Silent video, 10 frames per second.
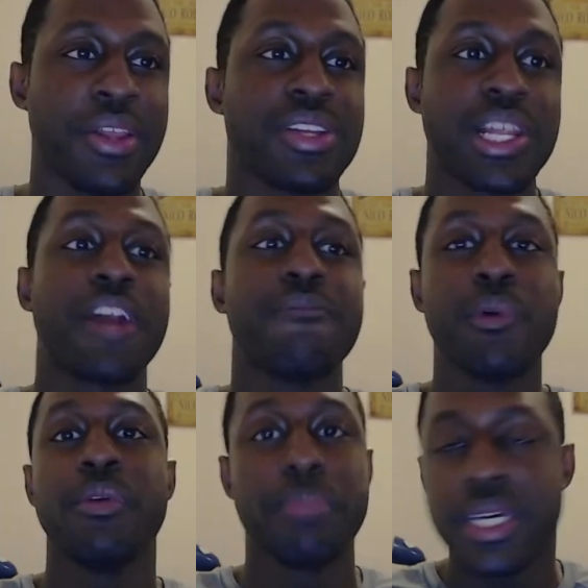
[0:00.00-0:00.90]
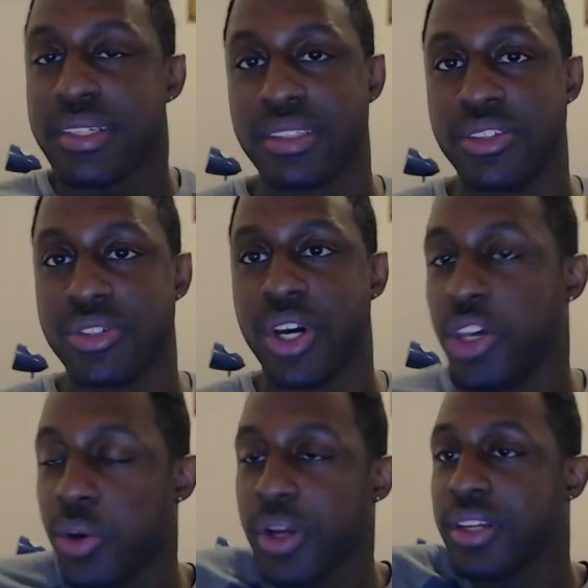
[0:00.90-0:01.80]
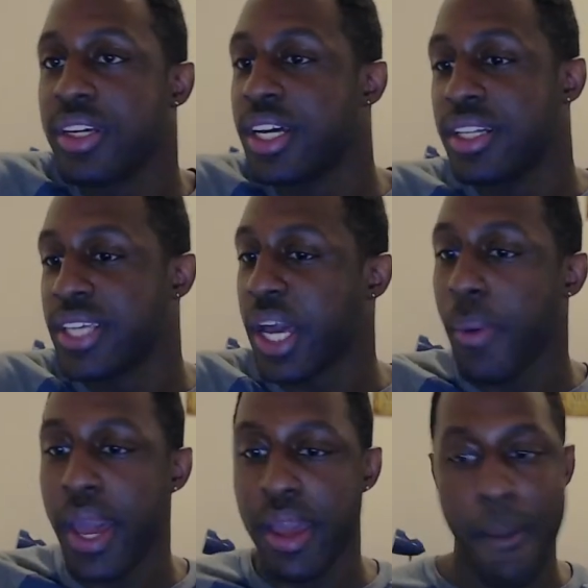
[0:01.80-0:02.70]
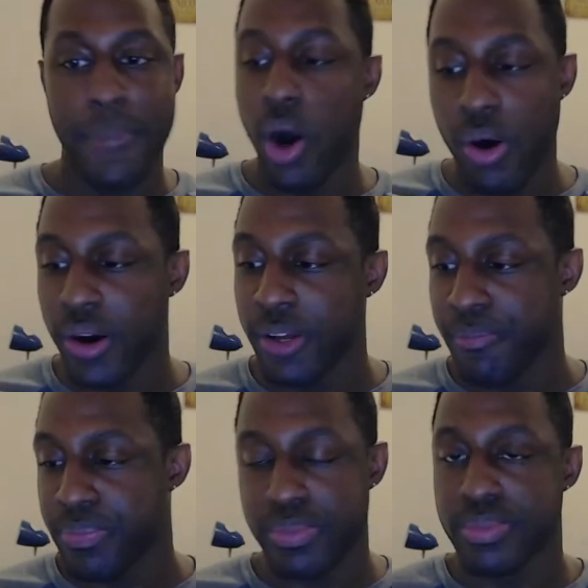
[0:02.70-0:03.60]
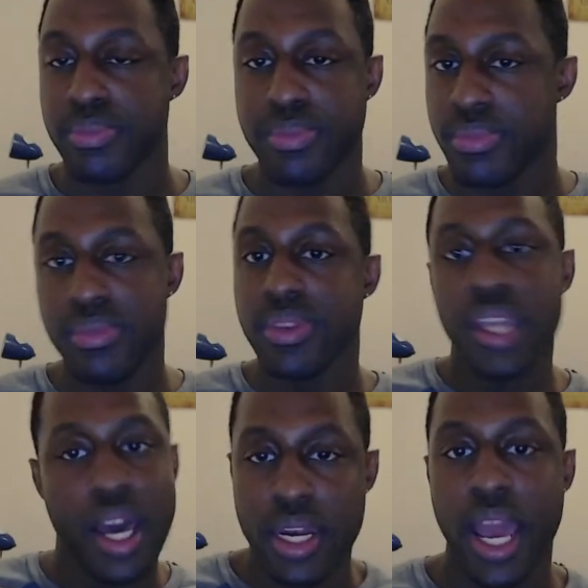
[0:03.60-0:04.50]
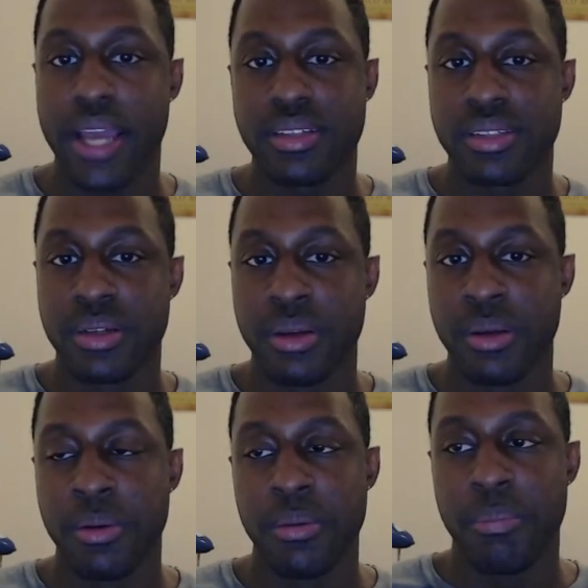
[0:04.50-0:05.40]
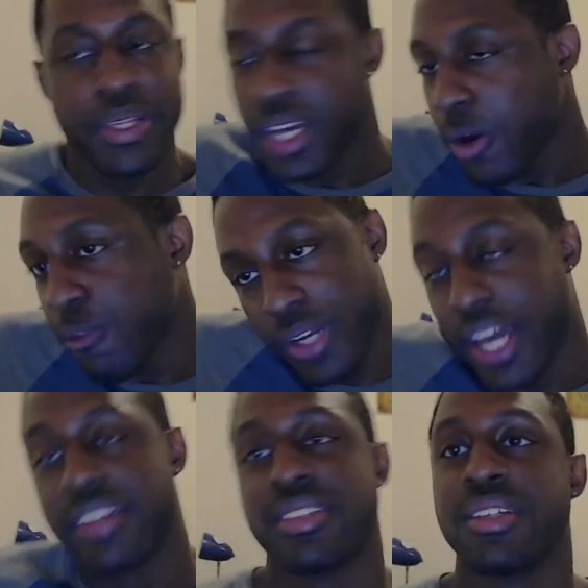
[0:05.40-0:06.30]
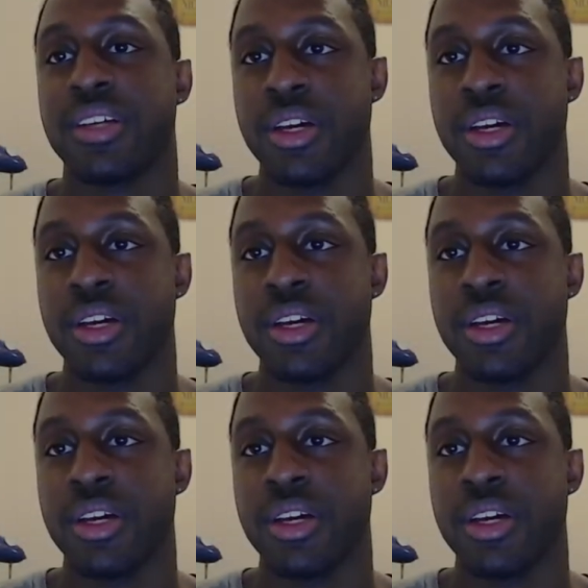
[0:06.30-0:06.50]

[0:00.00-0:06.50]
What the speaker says: There's a lot of moving pieces. You can take away a pawn, a knight, but it's not over yet.